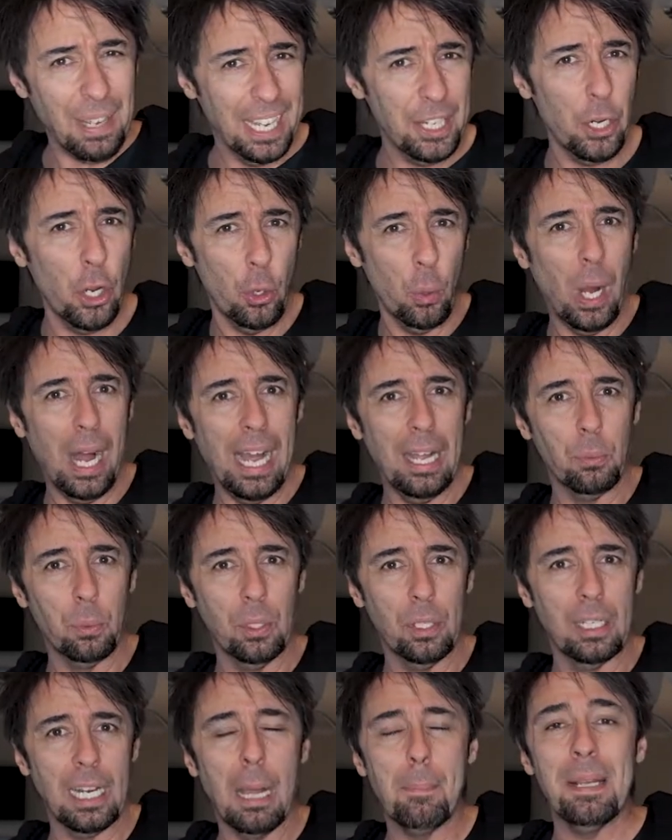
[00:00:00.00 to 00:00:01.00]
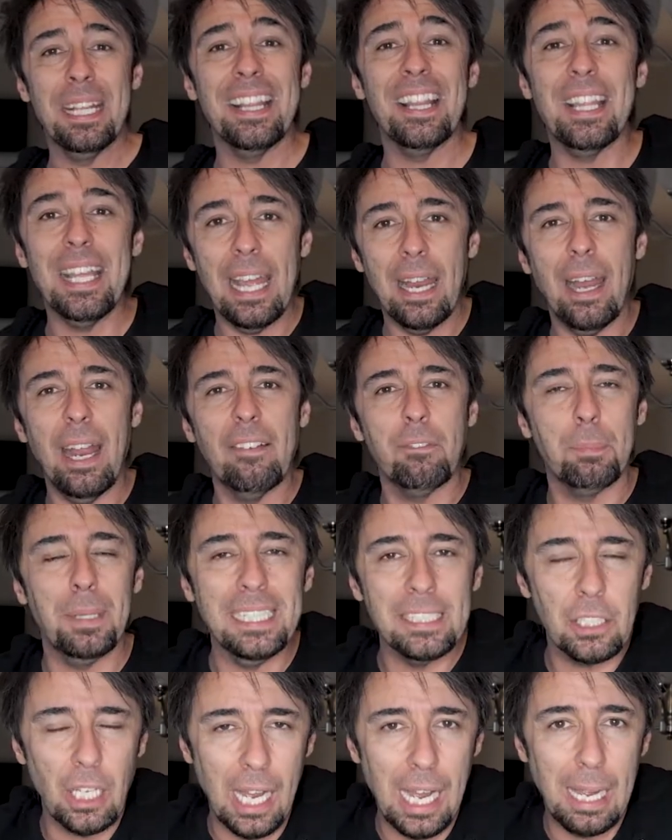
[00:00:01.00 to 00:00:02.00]
I know I would. I mean, there have
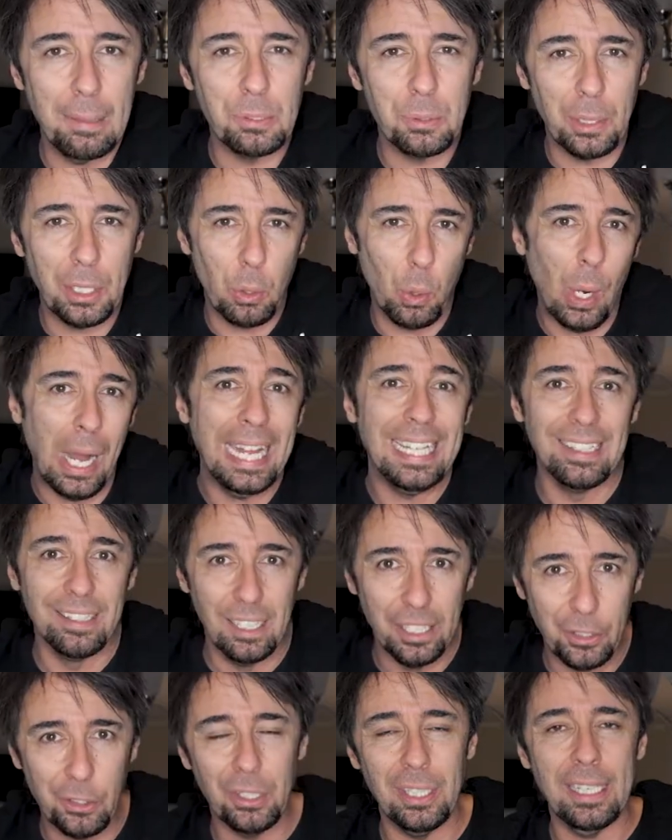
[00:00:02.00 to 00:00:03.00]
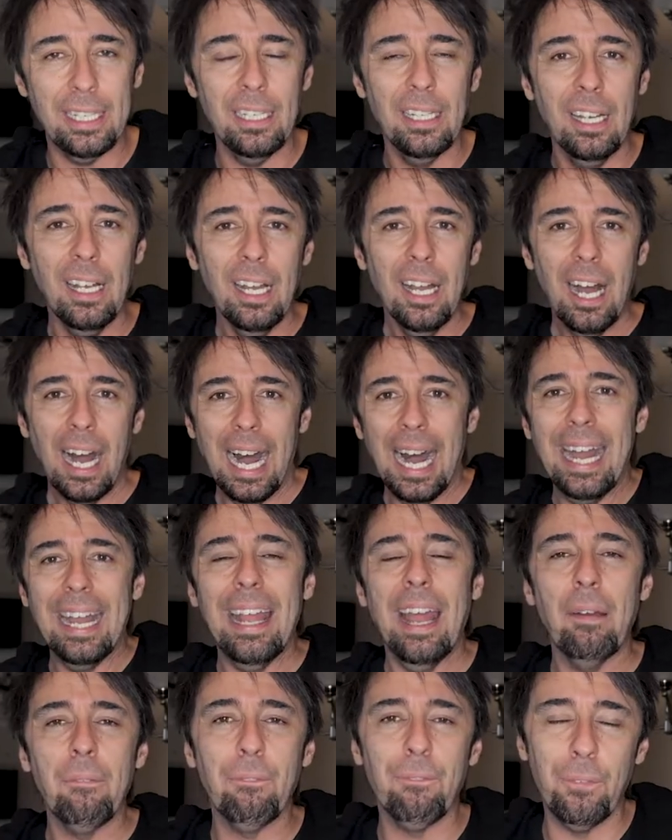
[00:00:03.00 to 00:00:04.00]
been times when quite literally, I
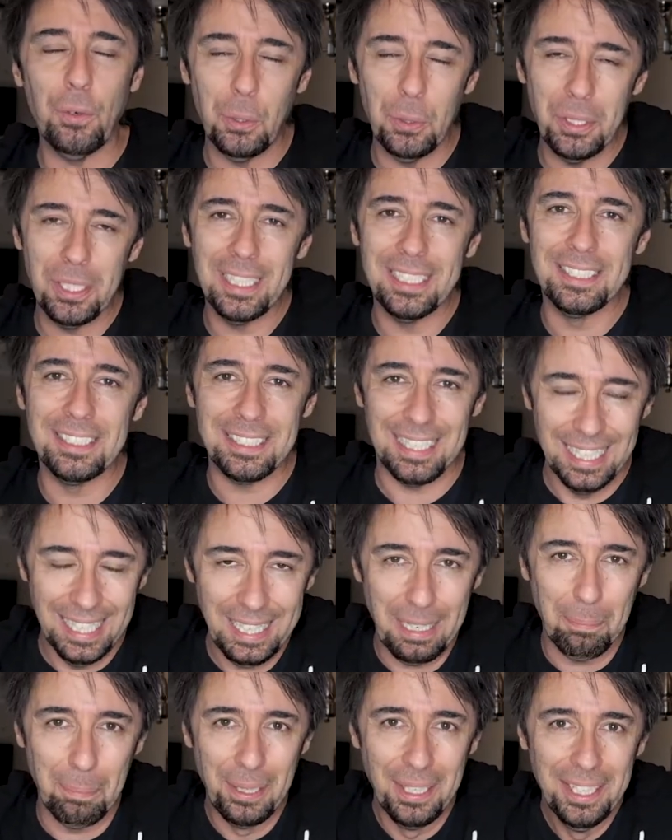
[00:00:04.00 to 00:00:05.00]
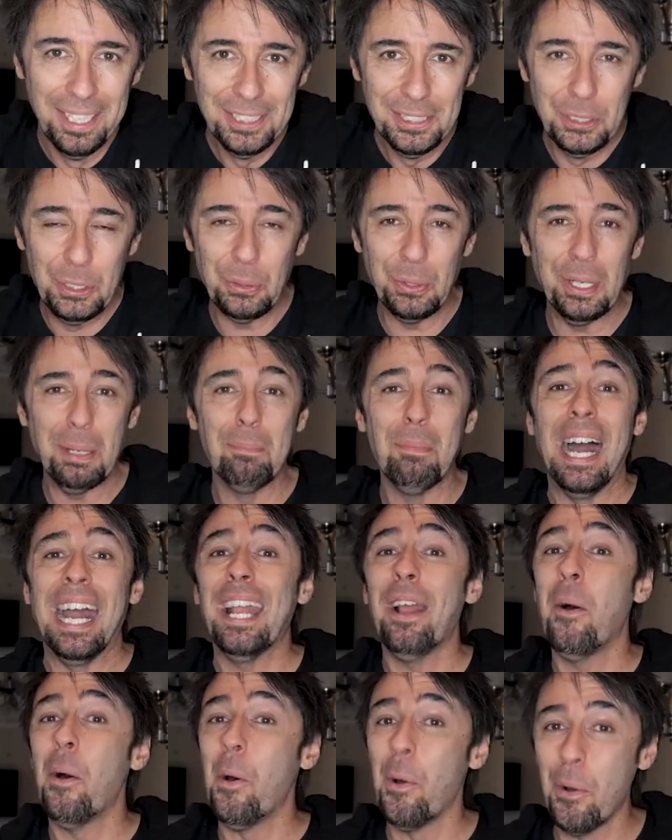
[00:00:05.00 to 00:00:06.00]
have fallen asleep during
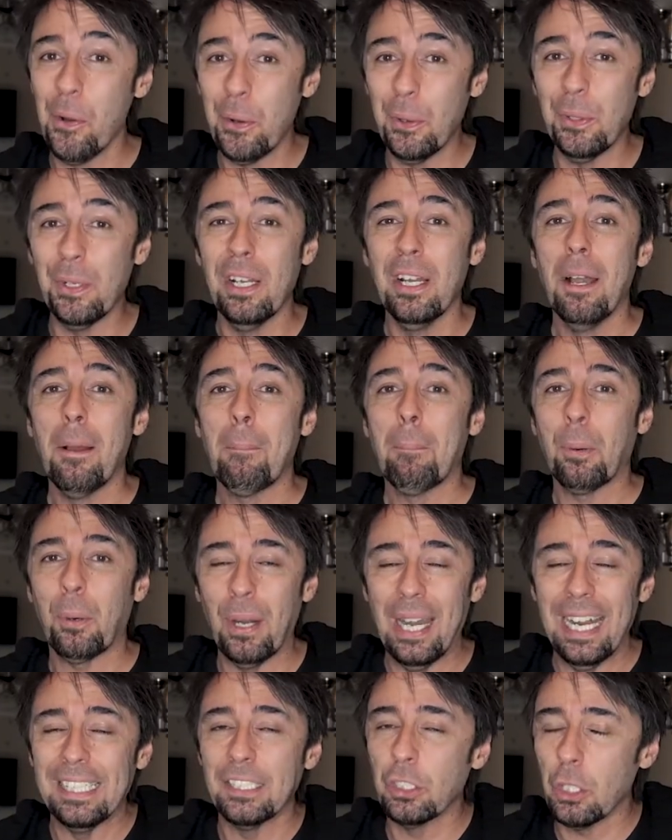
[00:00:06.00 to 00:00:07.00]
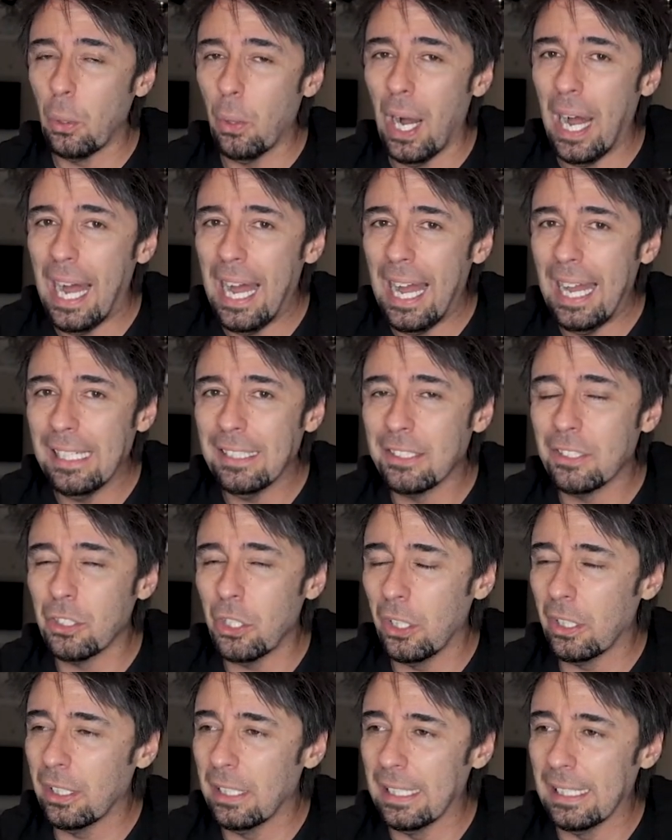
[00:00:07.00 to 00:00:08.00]
my own prayer. So I
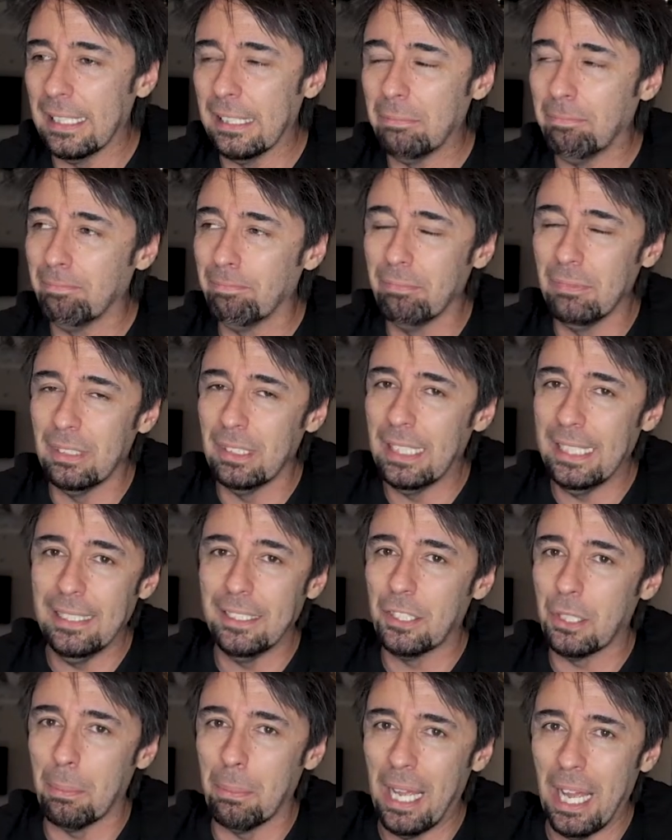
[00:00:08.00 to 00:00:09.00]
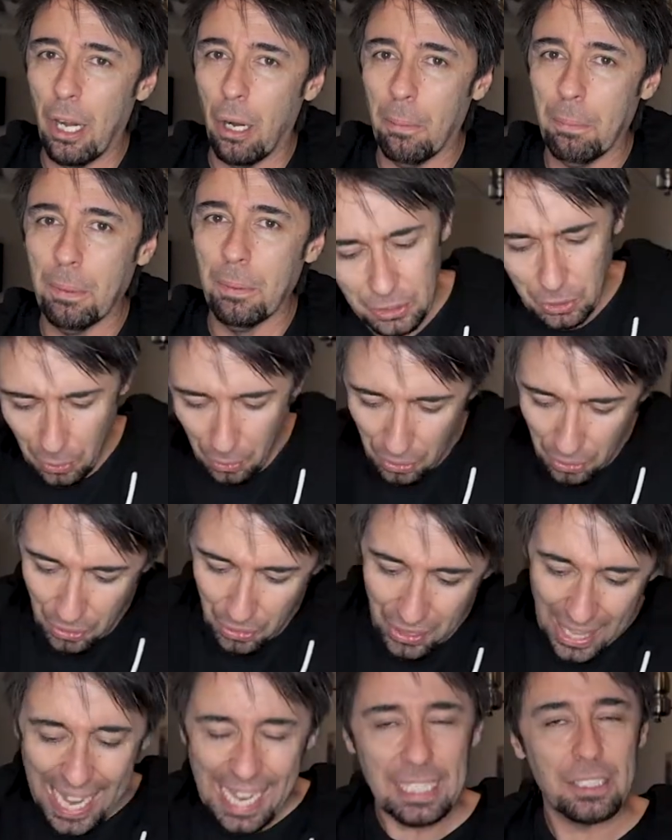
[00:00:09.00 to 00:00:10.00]
certainly need some help. So
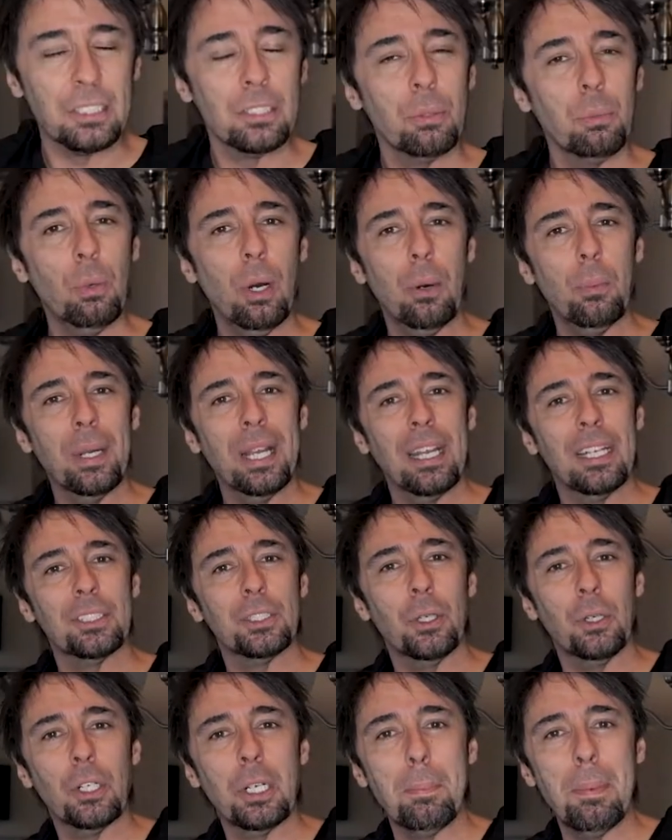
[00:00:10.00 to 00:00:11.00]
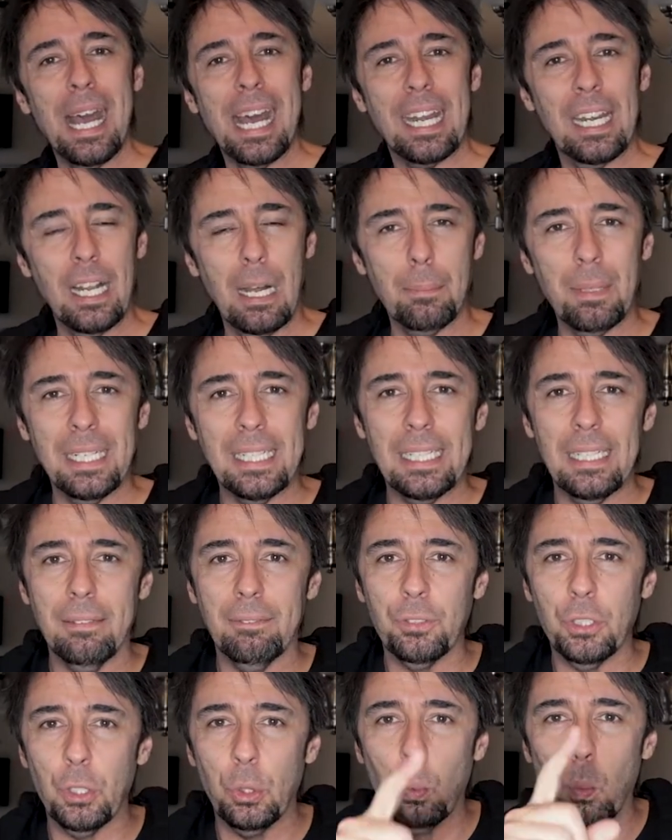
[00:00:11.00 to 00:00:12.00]
that's what we're going to talk about. And I'm going to
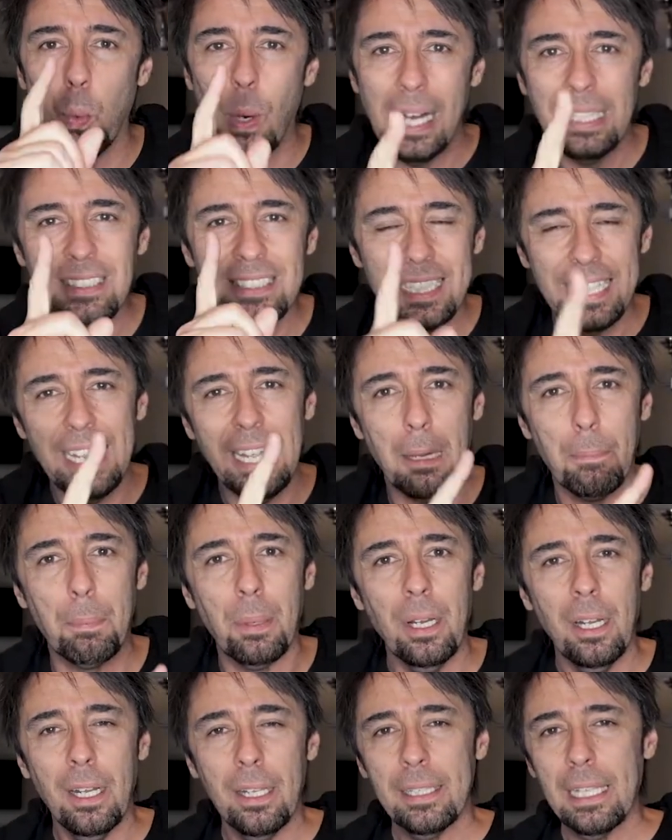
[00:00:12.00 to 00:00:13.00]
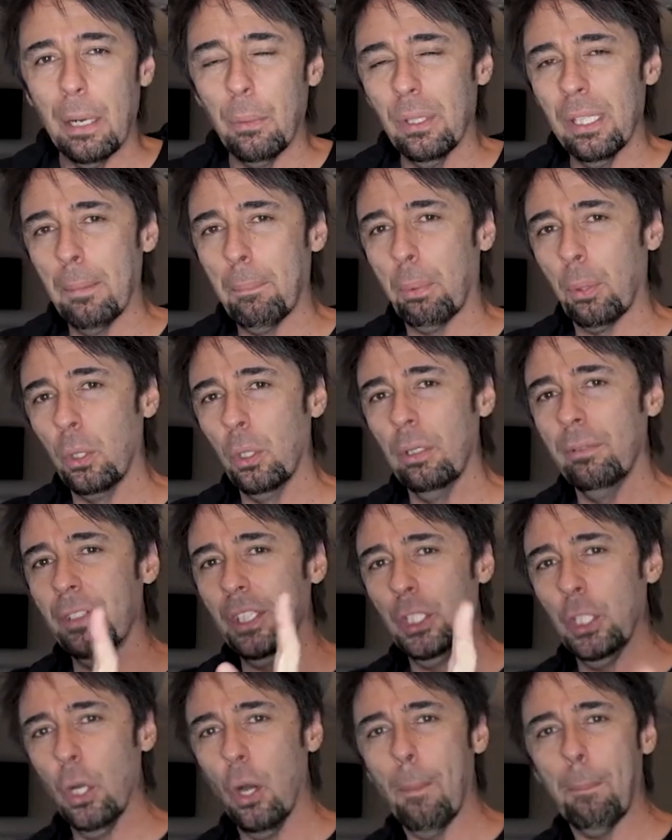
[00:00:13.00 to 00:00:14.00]
give you one tip that will improve
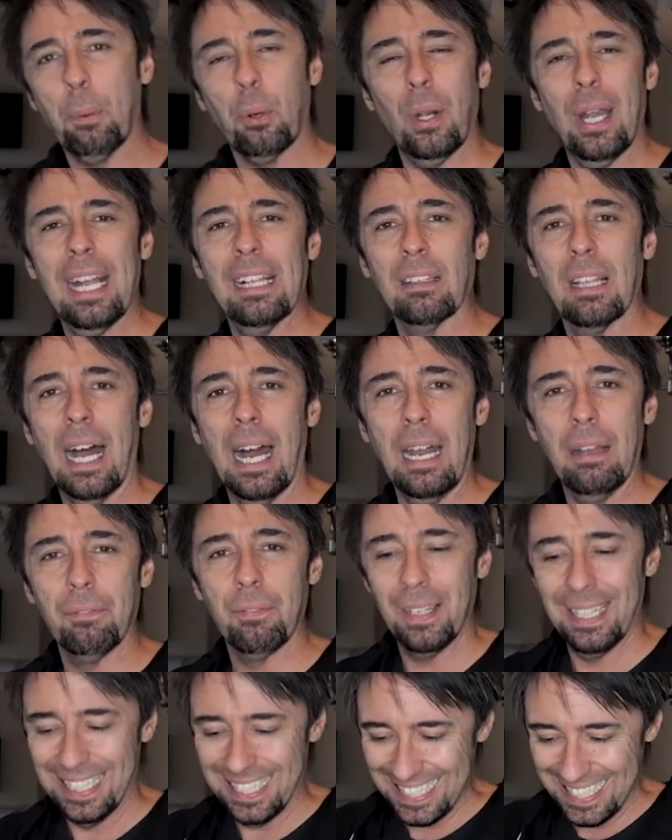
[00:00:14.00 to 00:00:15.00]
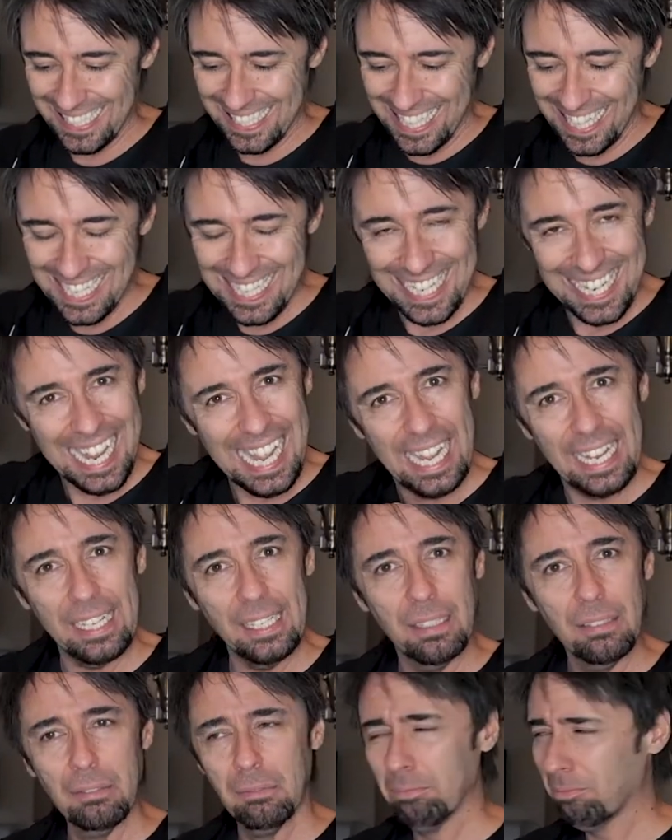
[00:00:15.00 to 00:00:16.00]
your prayer life
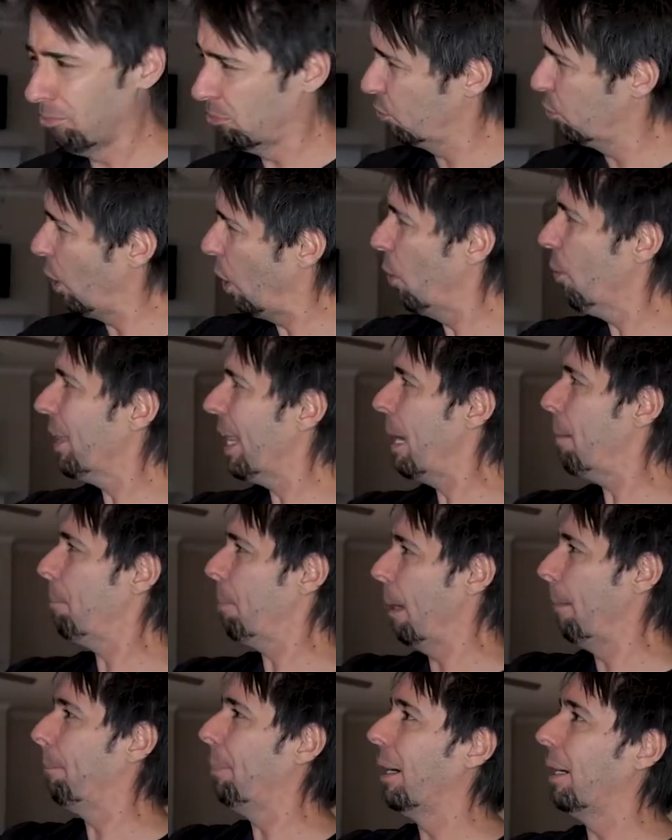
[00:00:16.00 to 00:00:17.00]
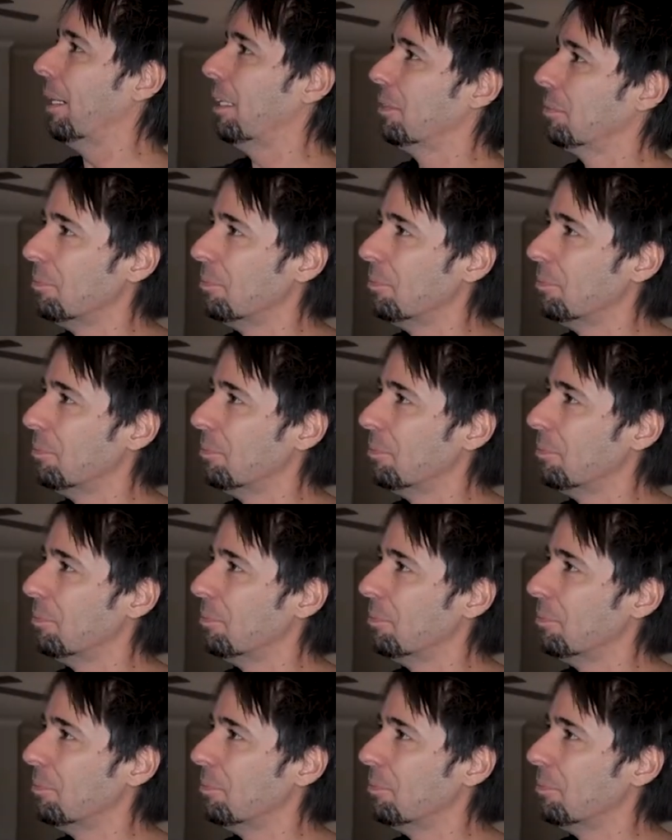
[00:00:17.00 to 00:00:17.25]
today. Roll that bumper.